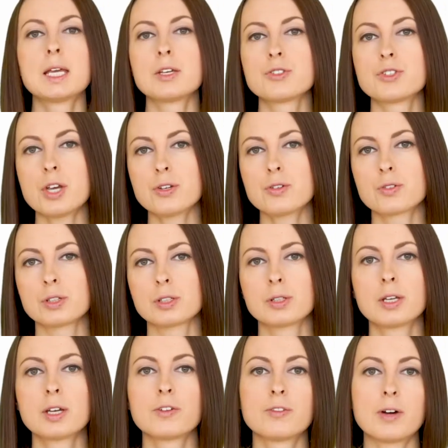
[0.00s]
In
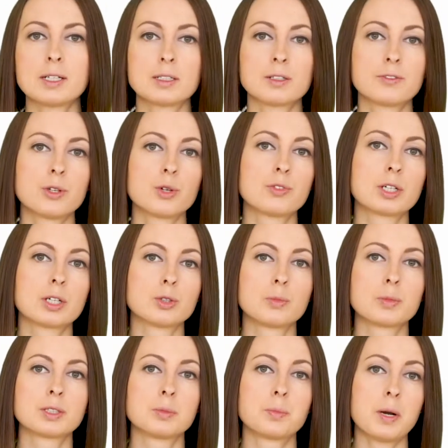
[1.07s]
general, final fee of
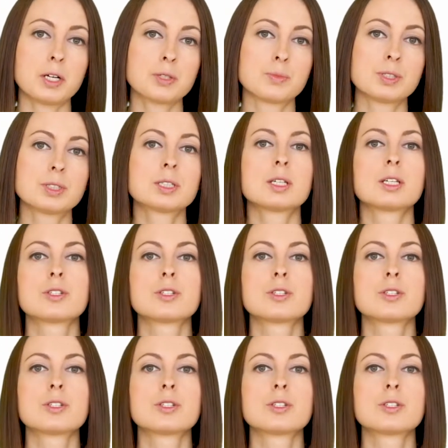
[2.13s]
economic department